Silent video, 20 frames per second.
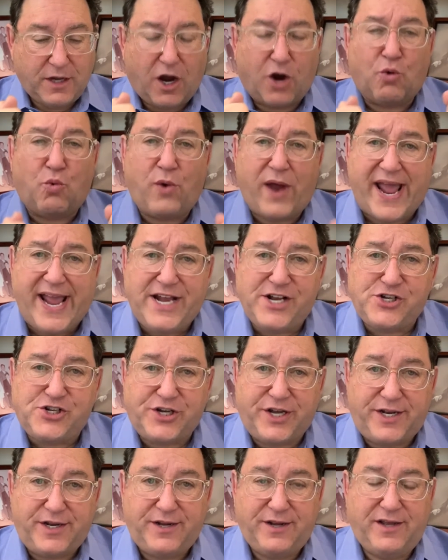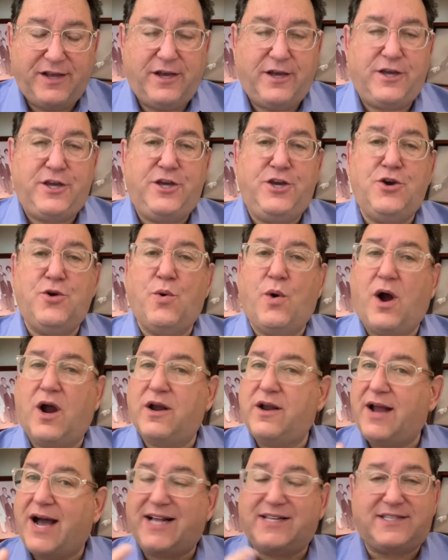arrange it, you
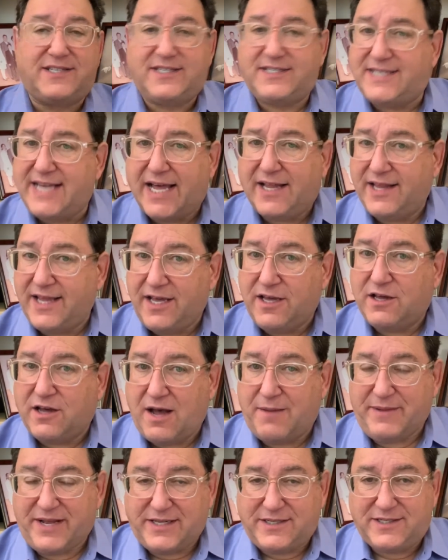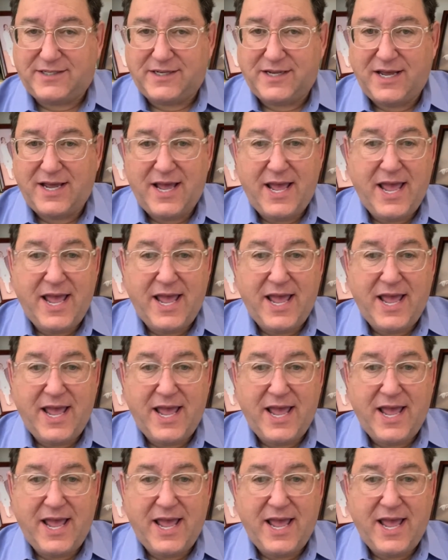are not selling chametz.